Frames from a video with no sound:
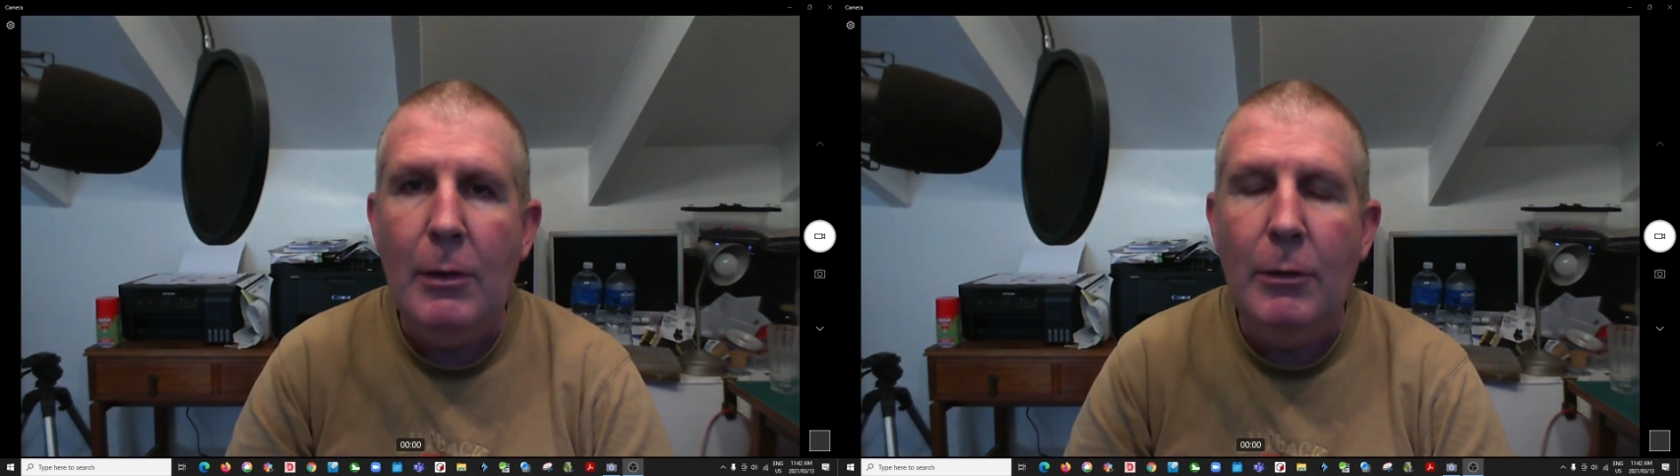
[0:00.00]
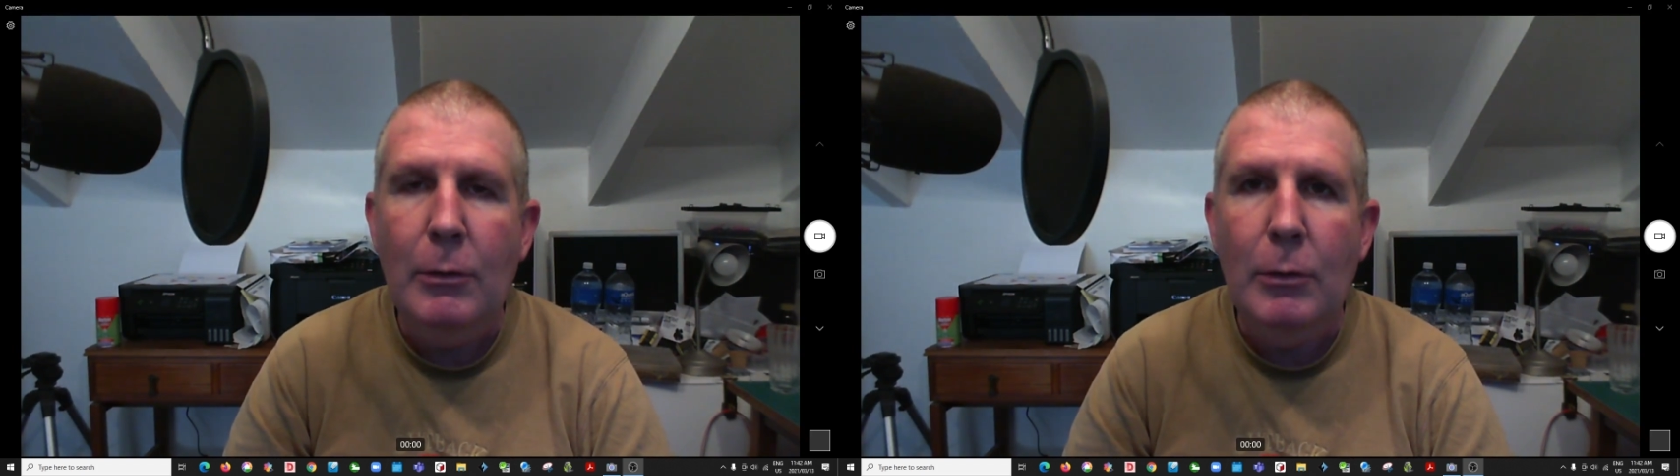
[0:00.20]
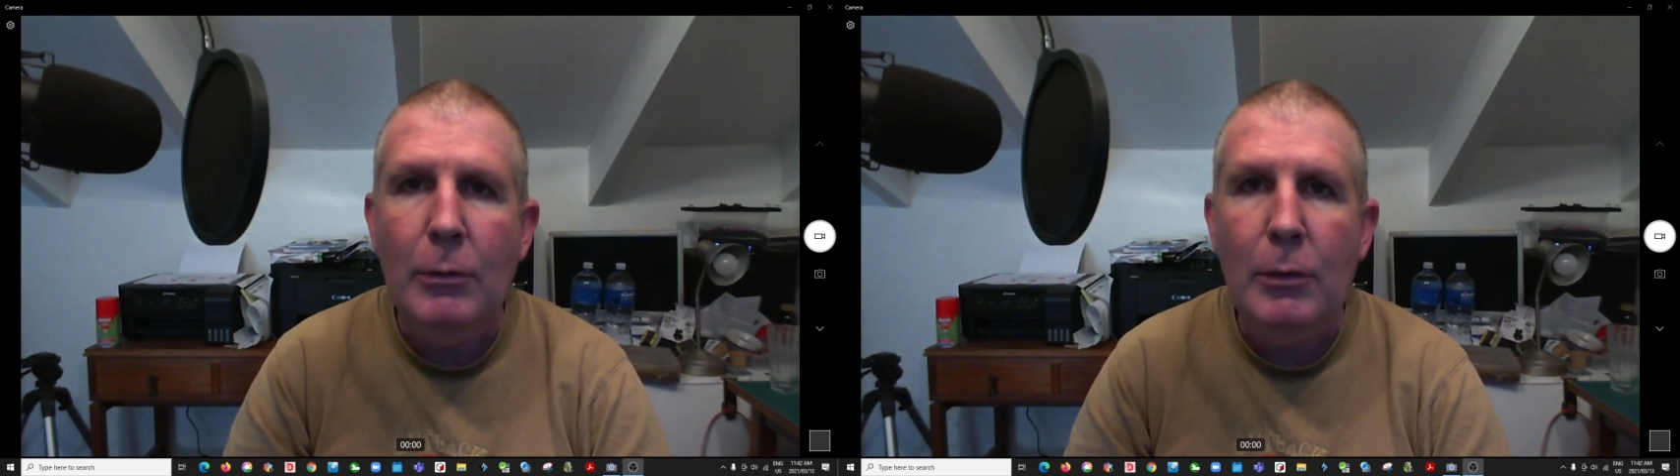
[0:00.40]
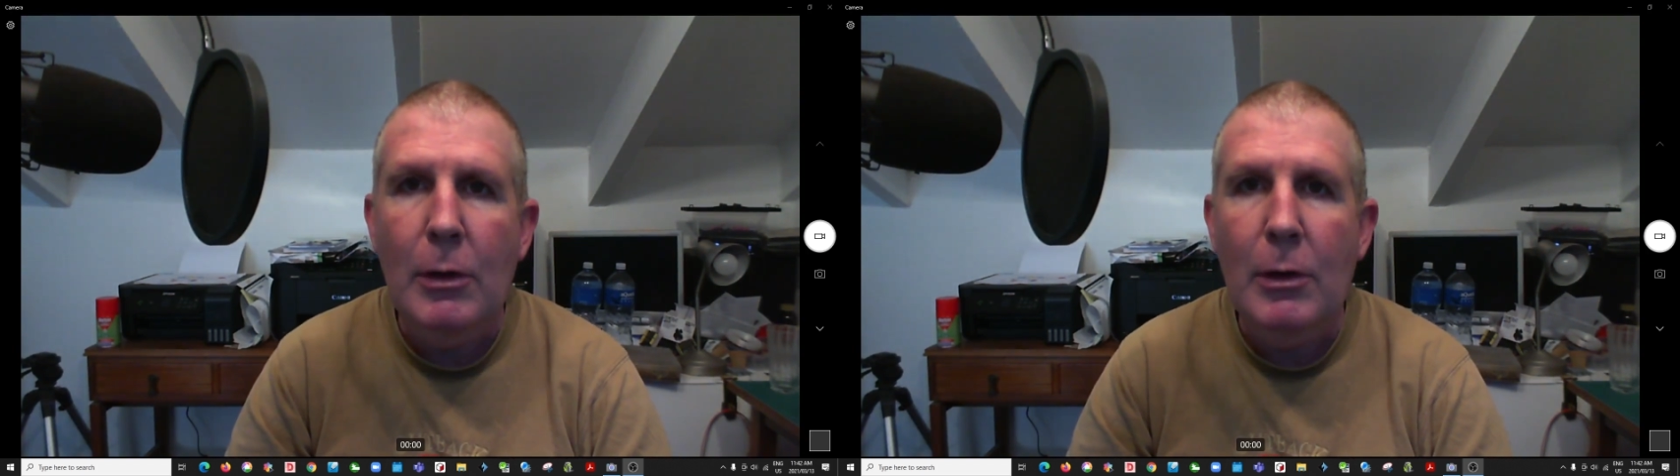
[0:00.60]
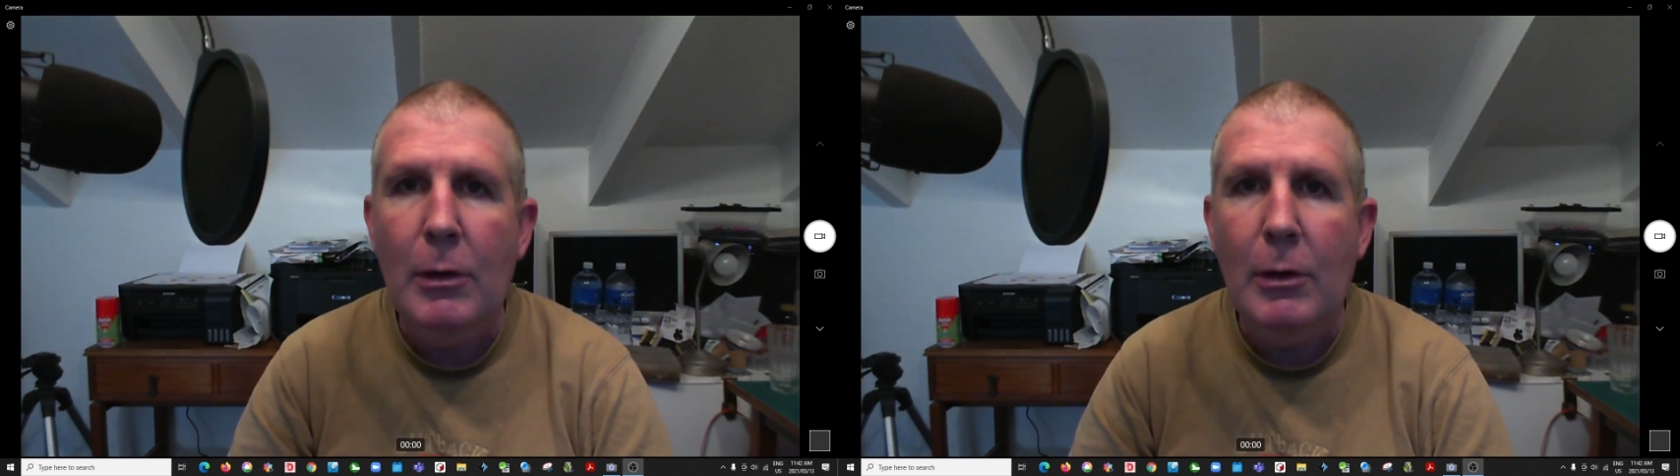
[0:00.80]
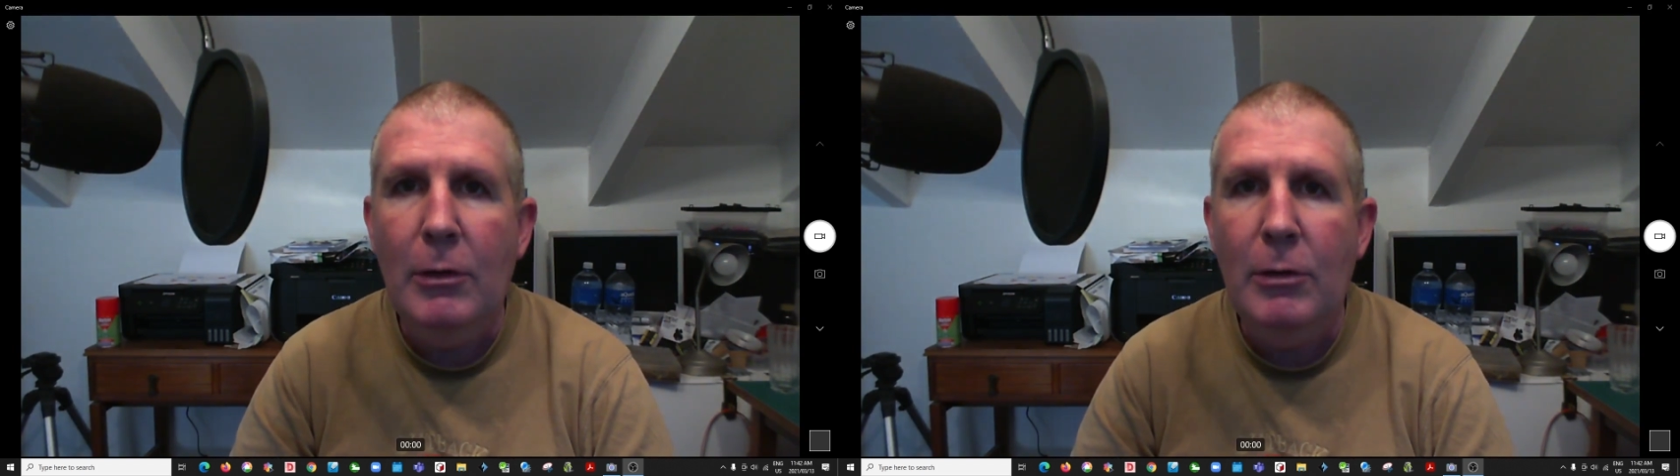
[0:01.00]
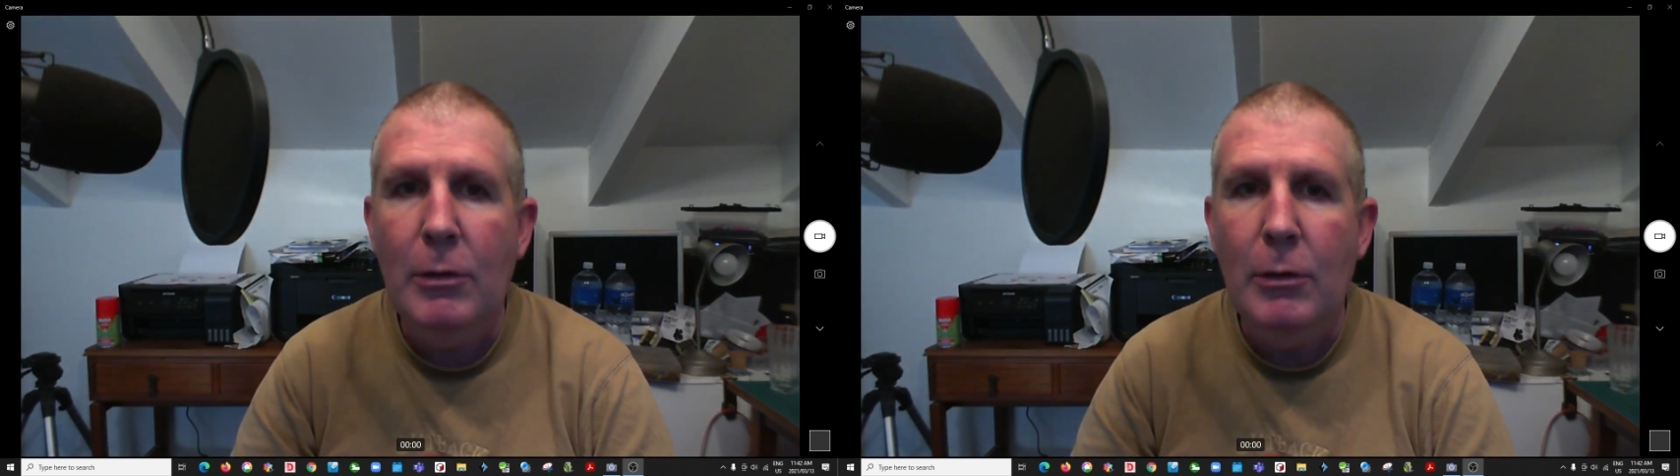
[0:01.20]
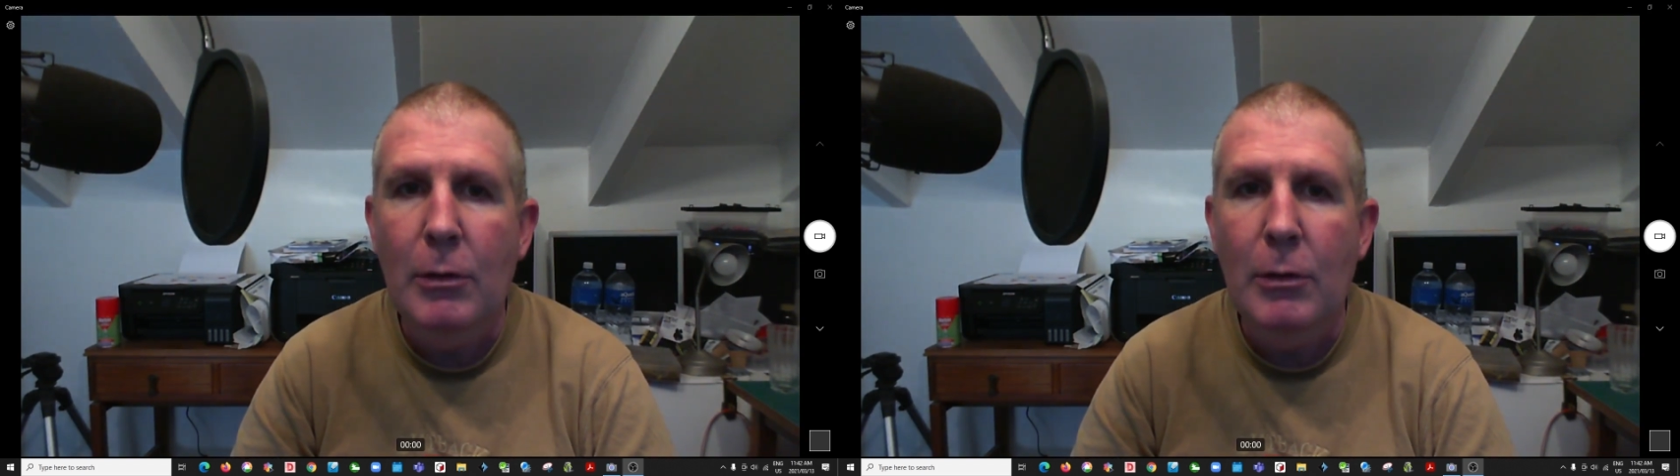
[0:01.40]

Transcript: an ongoing issue